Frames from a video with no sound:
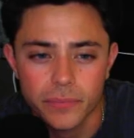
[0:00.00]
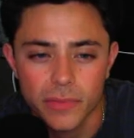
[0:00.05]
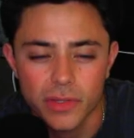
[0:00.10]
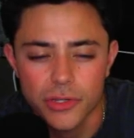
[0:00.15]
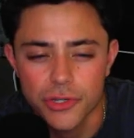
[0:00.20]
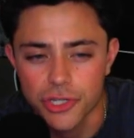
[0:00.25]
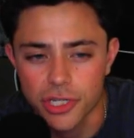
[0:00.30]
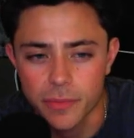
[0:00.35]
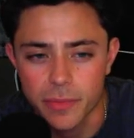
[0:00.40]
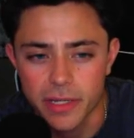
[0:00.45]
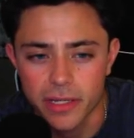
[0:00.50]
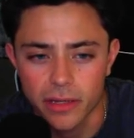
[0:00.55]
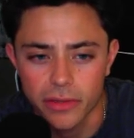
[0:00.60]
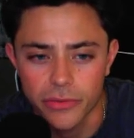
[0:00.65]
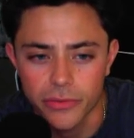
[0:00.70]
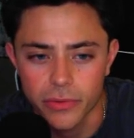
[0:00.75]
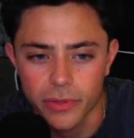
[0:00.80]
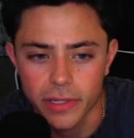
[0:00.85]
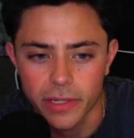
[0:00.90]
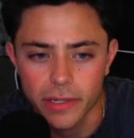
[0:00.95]
you should be good
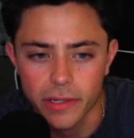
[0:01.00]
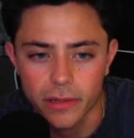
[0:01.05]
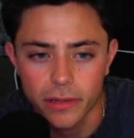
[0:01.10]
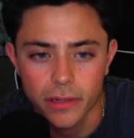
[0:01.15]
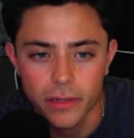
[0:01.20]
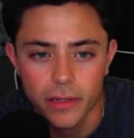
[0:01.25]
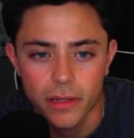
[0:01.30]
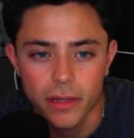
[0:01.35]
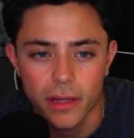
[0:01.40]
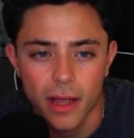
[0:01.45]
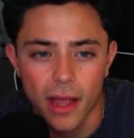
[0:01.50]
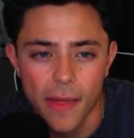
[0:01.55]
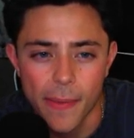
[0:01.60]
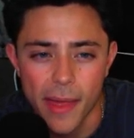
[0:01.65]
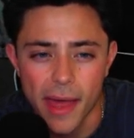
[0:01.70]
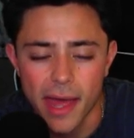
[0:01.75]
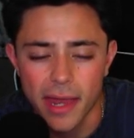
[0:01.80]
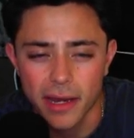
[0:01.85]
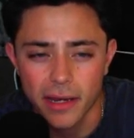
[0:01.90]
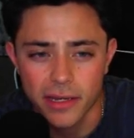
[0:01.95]
through here. And
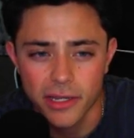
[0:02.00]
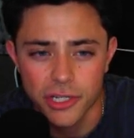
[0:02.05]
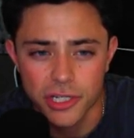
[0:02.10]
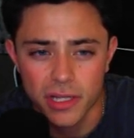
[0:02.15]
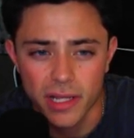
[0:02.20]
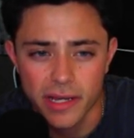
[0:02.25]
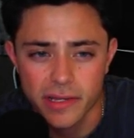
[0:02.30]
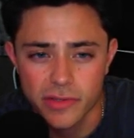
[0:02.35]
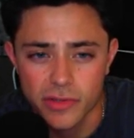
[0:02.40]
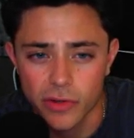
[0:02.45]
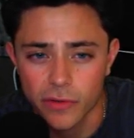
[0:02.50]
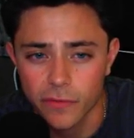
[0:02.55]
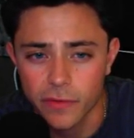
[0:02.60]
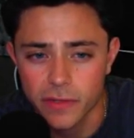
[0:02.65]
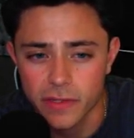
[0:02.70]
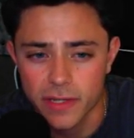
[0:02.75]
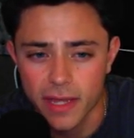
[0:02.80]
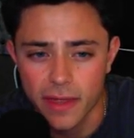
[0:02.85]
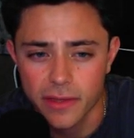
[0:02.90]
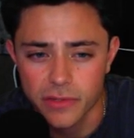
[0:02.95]
then initialize
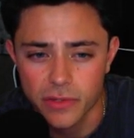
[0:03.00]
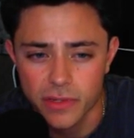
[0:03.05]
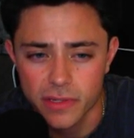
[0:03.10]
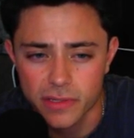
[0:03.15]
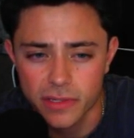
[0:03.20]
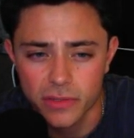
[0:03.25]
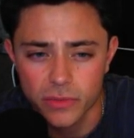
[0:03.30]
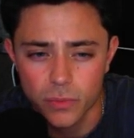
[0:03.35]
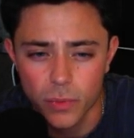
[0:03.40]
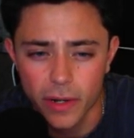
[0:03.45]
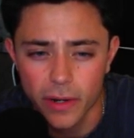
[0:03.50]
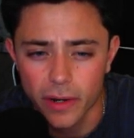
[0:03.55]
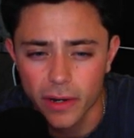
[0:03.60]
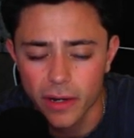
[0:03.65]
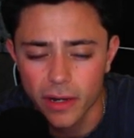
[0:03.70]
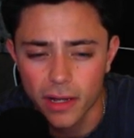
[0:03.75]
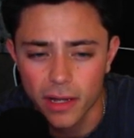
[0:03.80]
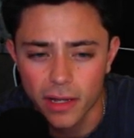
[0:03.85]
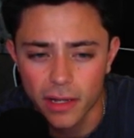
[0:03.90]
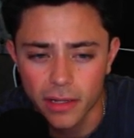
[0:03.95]
service, yeah. So this is where
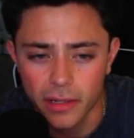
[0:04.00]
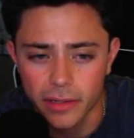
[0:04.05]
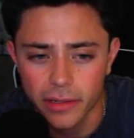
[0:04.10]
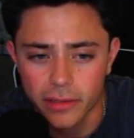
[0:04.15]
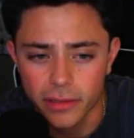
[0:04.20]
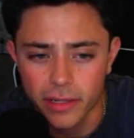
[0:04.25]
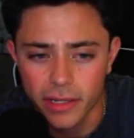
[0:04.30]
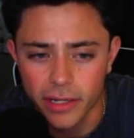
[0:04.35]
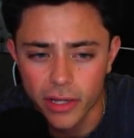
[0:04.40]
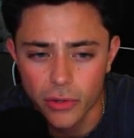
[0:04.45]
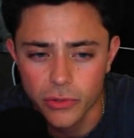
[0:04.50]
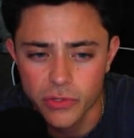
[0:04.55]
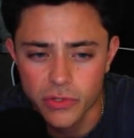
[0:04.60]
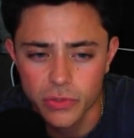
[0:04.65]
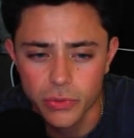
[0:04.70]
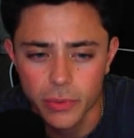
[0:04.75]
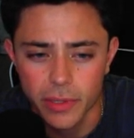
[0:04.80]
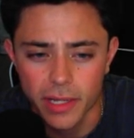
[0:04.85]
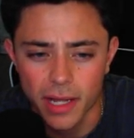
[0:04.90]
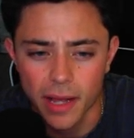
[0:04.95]
uh, it goes
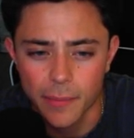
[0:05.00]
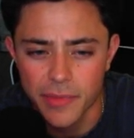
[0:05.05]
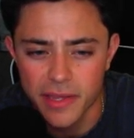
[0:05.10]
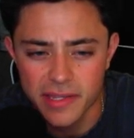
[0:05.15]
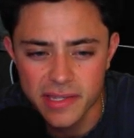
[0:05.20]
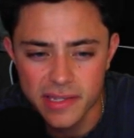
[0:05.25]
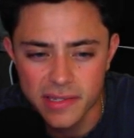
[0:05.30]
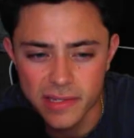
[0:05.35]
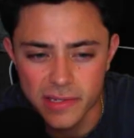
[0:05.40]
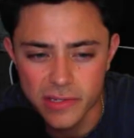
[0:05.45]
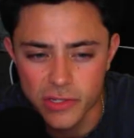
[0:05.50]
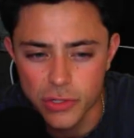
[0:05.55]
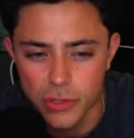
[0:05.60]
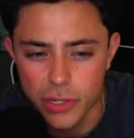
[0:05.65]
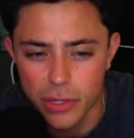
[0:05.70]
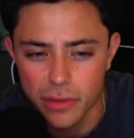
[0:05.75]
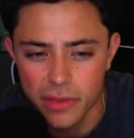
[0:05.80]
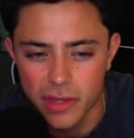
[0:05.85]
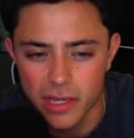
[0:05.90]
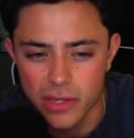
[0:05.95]
through it. Um, this is the
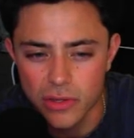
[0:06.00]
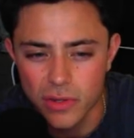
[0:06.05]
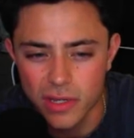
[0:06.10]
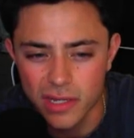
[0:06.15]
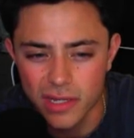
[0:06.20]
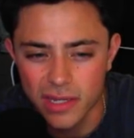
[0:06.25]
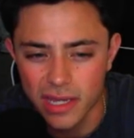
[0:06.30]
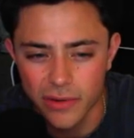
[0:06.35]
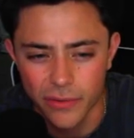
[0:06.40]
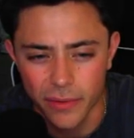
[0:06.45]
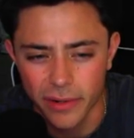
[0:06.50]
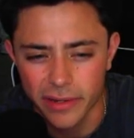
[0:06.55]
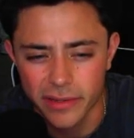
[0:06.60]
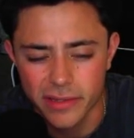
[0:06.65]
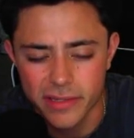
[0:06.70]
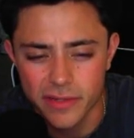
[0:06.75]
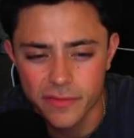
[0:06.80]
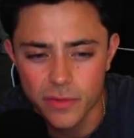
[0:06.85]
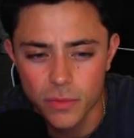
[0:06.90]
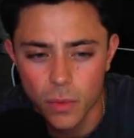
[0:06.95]
studio thing. You can get rid of
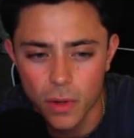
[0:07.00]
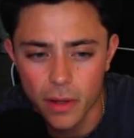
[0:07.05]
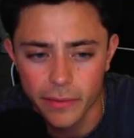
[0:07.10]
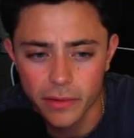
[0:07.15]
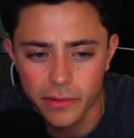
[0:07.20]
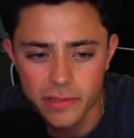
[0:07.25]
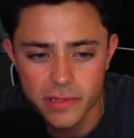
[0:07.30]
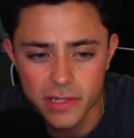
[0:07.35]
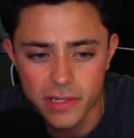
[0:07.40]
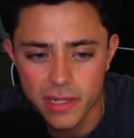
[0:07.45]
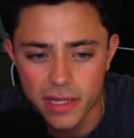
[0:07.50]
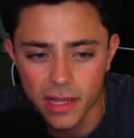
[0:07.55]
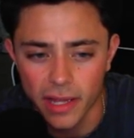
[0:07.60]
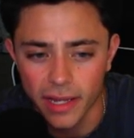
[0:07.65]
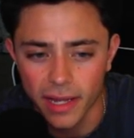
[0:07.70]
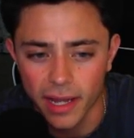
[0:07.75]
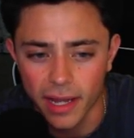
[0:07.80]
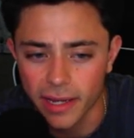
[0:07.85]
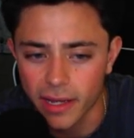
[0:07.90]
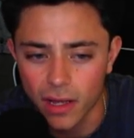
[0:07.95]
this if you want, honestly.
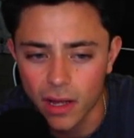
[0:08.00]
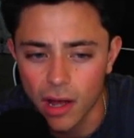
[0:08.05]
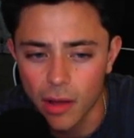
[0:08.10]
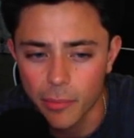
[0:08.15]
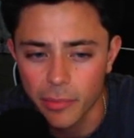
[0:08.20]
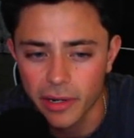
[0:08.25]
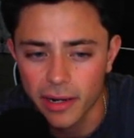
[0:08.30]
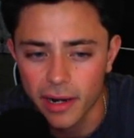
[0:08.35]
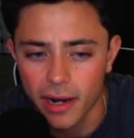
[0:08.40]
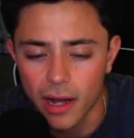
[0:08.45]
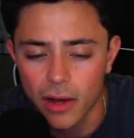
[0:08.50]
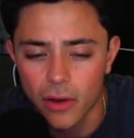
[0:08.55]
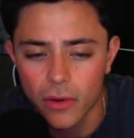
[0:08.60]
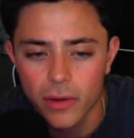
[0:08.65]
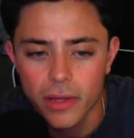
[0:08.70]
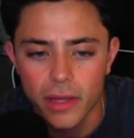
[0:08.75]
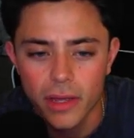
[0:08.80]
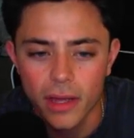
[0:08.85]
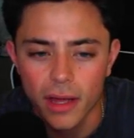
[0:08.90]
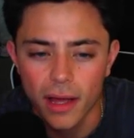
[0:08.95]
Like I can comment it out.
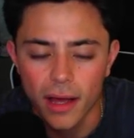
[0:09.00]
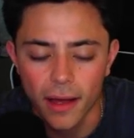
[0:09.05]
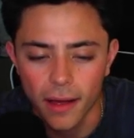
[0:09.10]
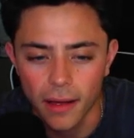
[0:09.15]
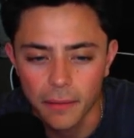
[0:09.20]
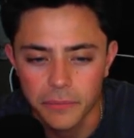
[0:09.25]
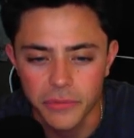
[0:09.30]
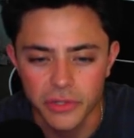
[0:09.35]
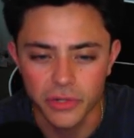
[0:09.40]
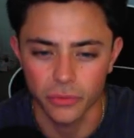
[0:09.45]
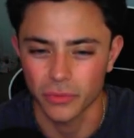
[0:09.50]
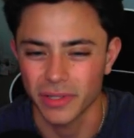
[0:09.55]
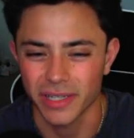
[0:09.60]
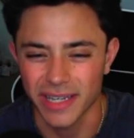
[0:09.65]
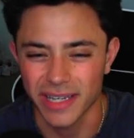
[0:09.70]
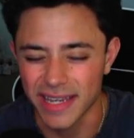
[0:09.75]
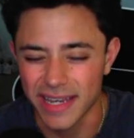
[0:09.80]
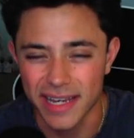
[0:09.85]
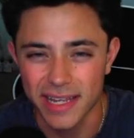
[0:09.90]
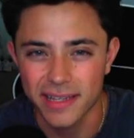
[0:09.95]
Um, you don't
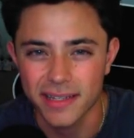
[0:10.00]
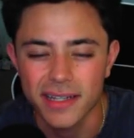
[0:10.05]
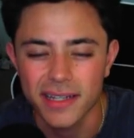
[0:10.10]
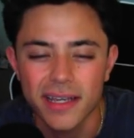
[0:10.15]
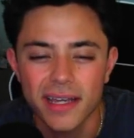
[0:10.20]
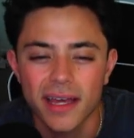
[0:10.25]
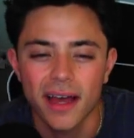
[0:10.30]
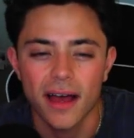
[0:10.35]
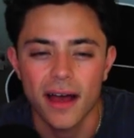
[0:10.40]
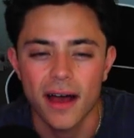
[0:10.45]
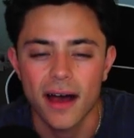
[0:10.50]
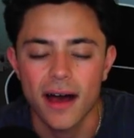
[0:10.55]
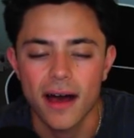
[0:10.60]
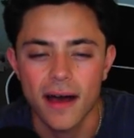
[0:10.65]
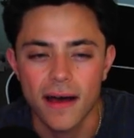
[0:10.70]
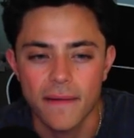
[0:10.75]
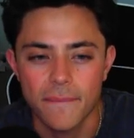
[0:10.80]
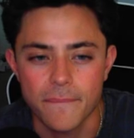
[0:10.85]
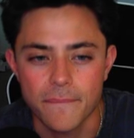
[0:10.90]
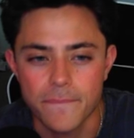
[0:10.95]
really need it.
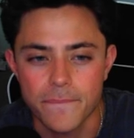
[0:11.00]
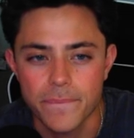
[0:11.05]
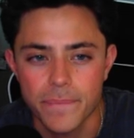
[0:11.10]
Um,